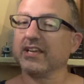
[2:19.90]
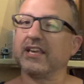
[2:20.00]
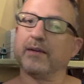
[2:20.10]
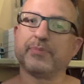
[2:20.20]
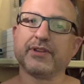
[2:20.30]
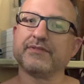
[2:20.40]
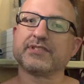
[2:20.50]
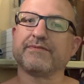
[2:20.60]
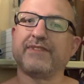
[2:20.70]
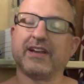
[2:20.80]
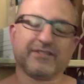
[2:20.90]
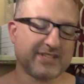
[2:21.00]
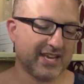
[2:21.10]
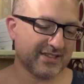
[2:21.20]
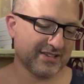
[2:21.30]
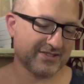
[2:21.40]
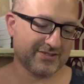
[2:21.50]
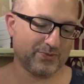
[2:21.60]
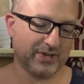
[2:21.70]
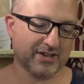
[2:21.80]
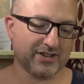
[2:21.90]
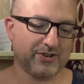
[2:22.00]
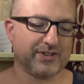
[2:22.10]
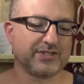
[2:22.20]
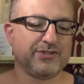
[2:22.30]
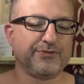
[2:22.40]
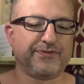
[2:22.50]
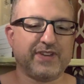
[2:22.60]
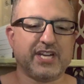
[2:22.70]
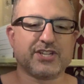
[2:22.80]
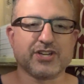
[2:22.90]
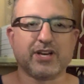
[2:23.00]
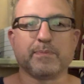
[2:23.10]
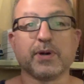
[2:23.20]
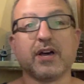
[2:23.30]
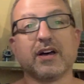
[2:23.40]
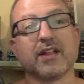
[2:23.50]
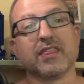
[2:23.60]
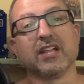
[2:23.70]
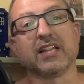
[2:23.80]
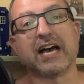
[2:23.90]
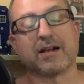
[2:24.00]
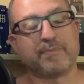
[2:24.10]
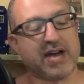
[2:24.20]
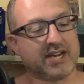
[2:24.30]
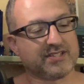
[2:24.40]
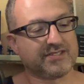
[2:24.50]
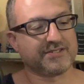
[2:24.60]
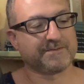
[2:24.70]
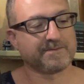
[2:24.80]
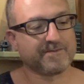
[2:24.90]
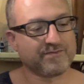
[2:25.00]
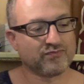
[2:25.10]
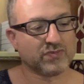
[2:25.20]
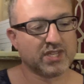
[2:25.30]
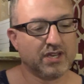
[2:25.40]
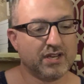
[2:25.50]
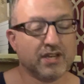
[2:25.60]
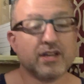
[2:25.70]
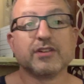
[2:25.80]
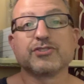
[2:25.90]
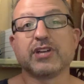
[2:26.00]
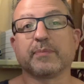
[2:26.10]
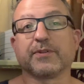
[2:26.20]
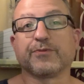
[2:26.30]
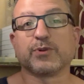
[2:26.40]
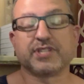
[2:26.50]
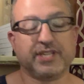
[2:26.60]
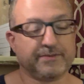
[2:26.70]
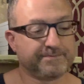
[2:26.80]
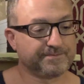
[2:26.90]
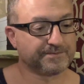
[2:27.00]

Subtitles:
can't believe it's the final day of this. We are going to finish up The Lockbox. Chapter 14.